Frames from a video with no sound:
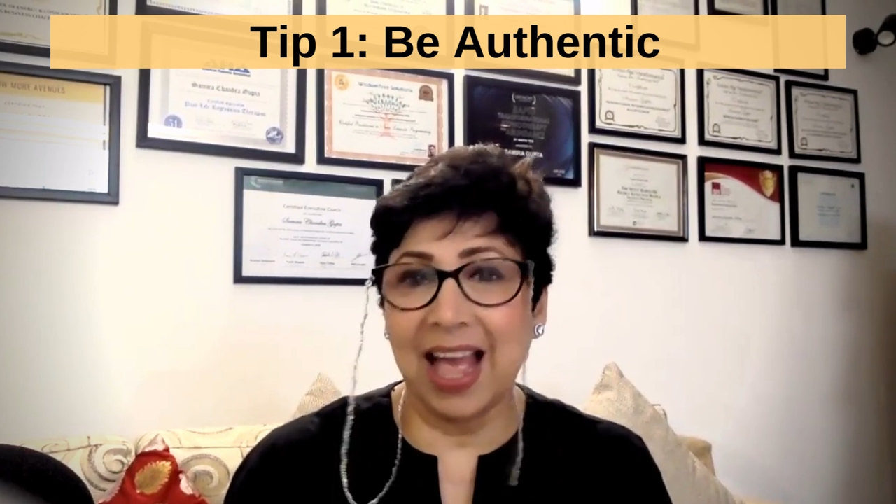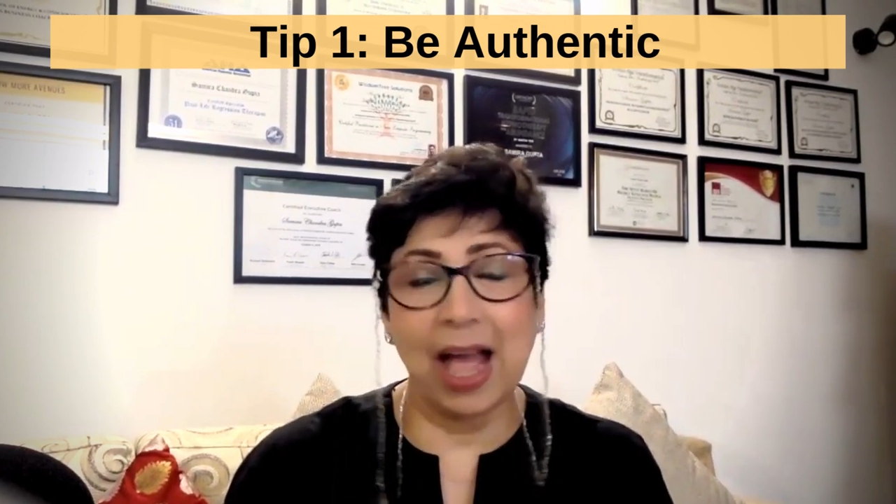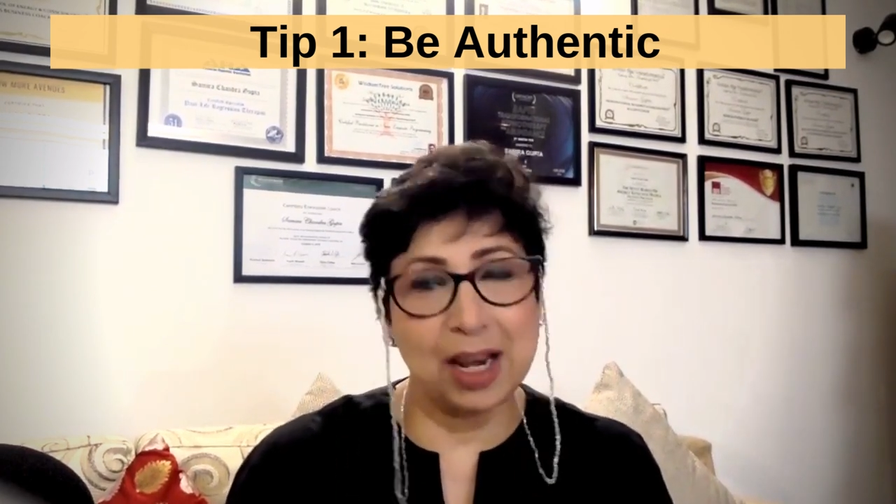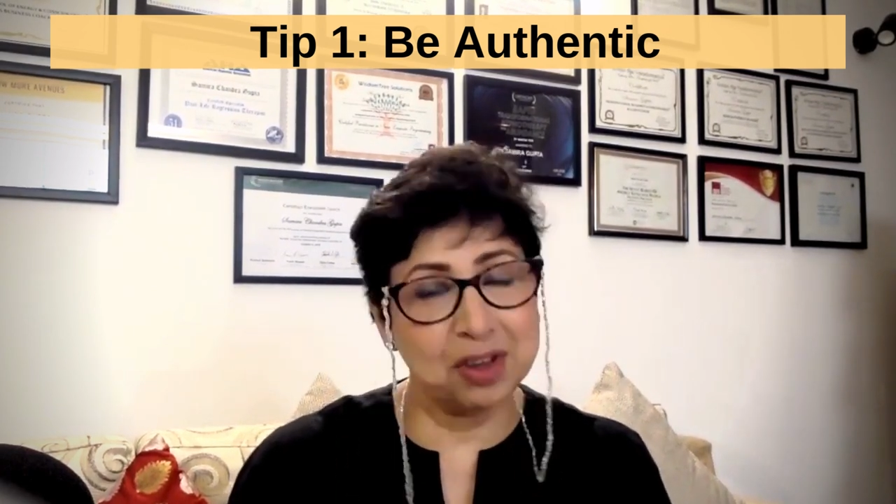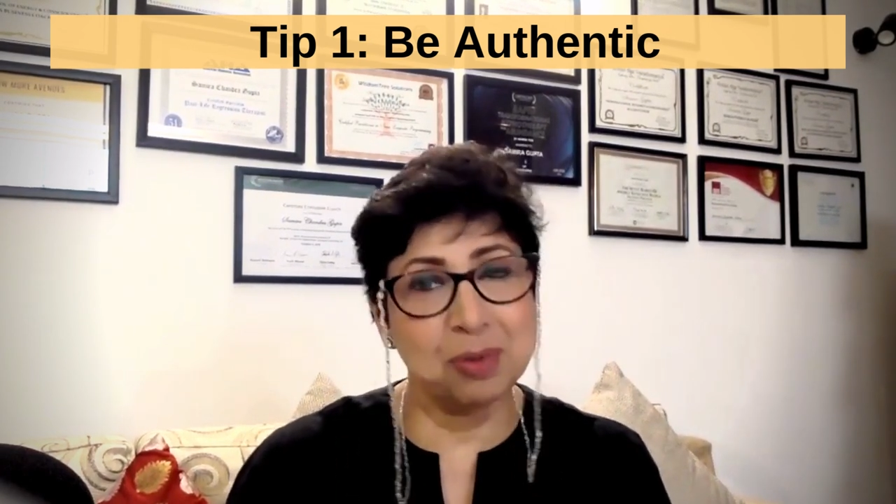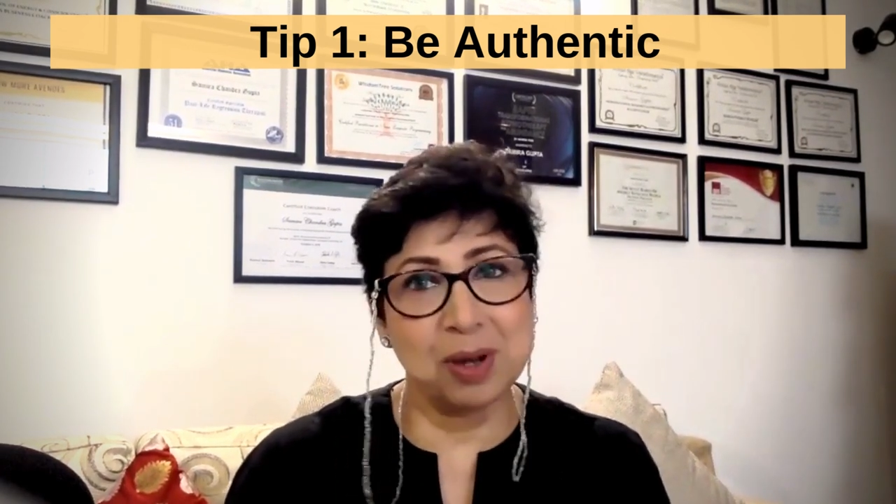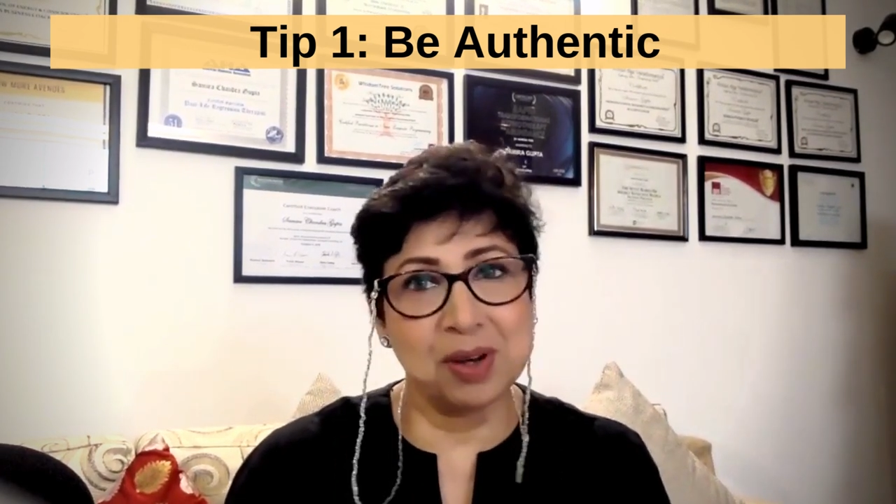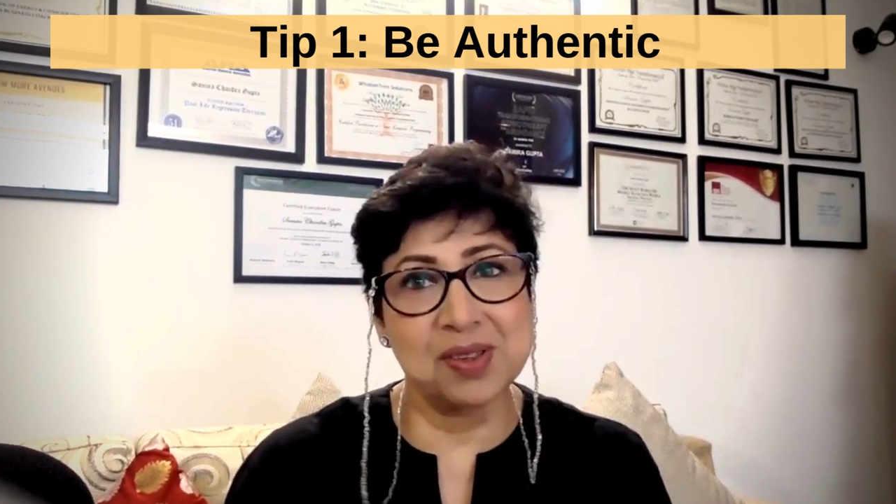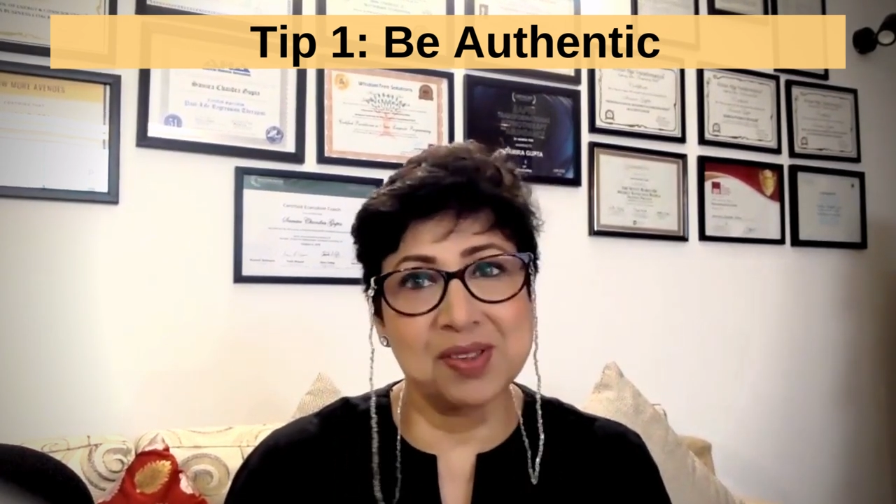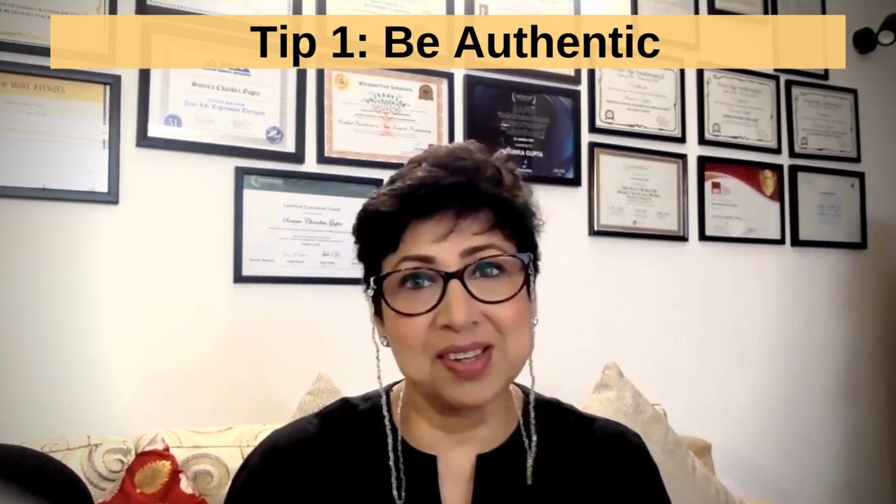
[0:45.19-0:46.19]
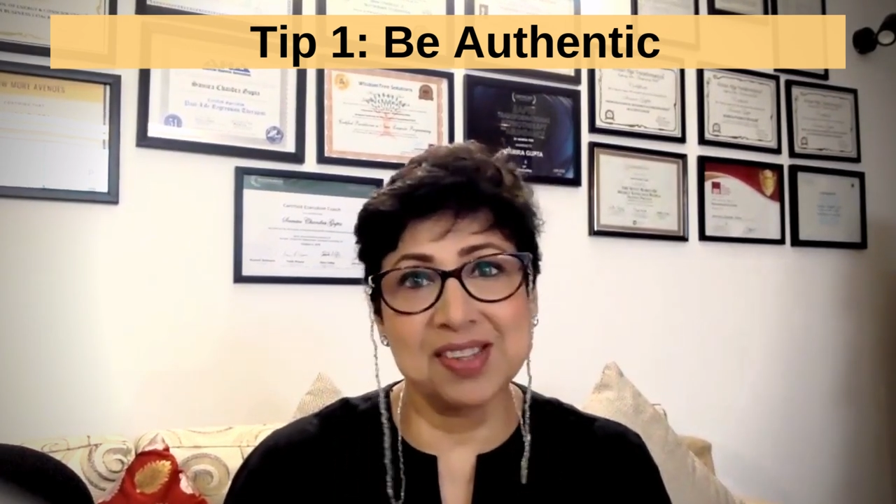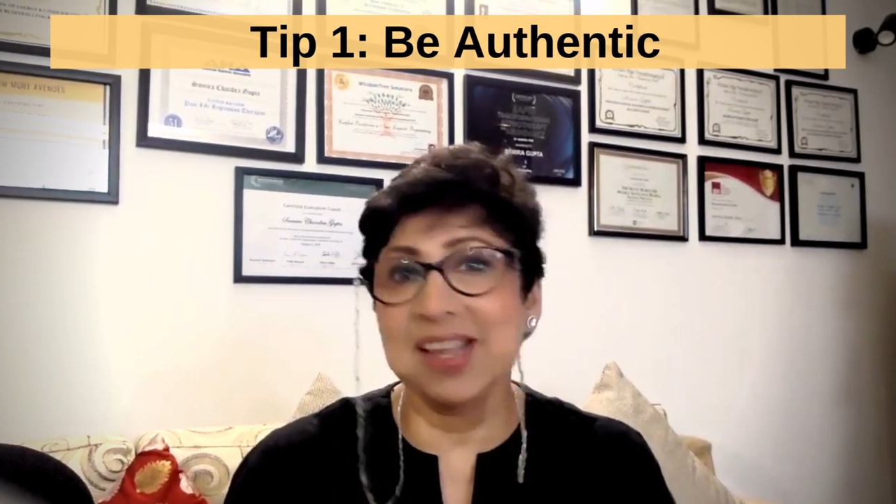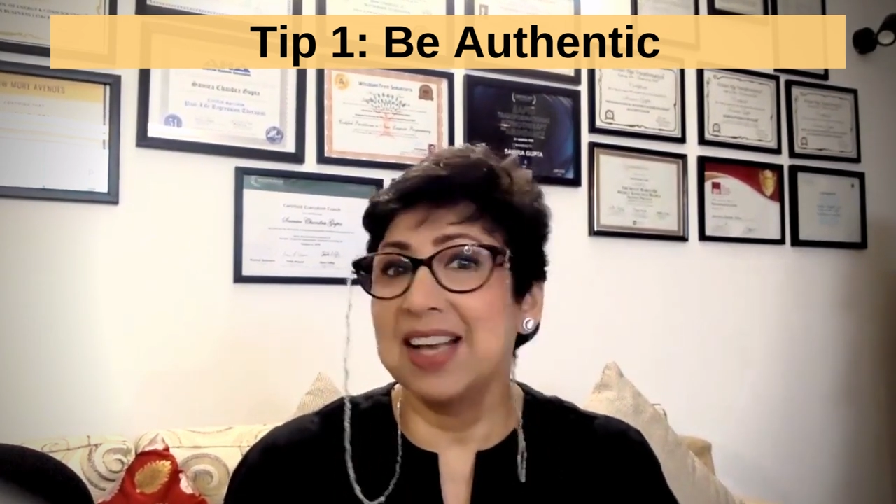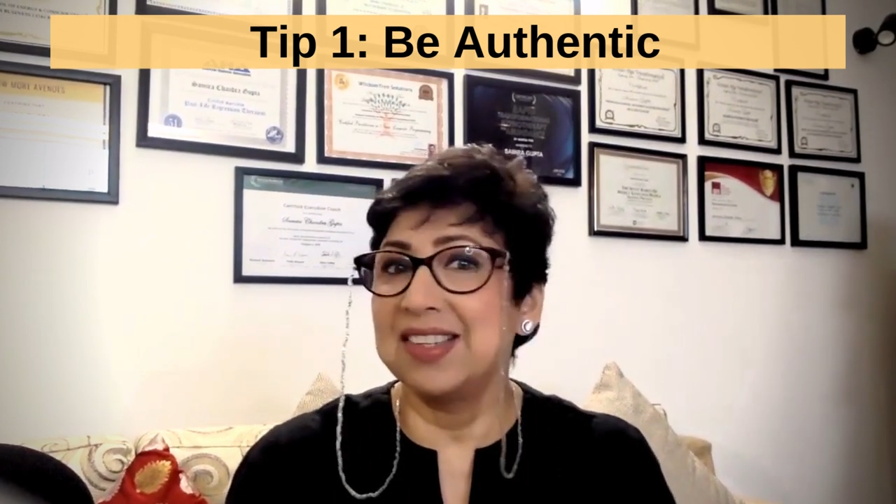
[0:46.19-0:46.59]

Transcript: and experiences